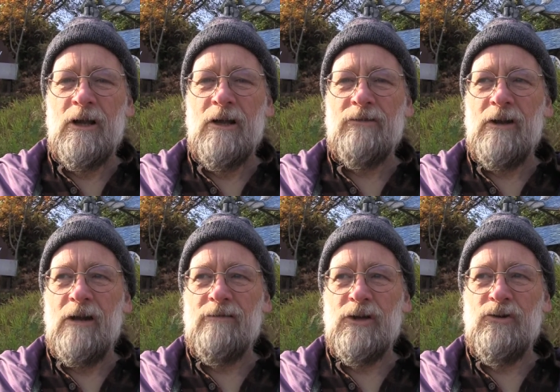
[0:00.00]
It's an
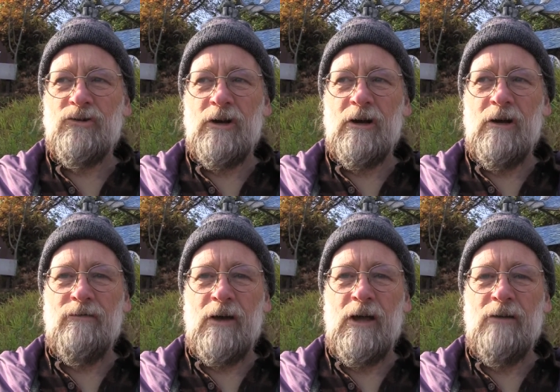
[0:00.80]
evolutionary
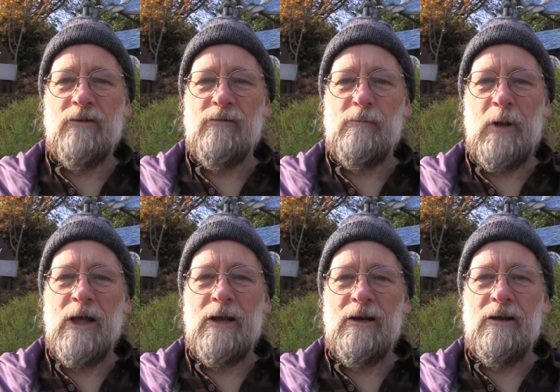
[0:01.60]
phase of the
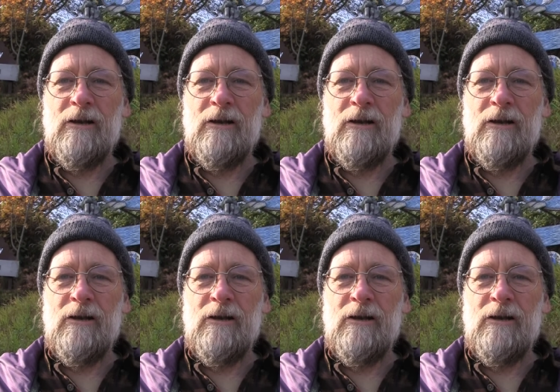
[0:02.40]
planet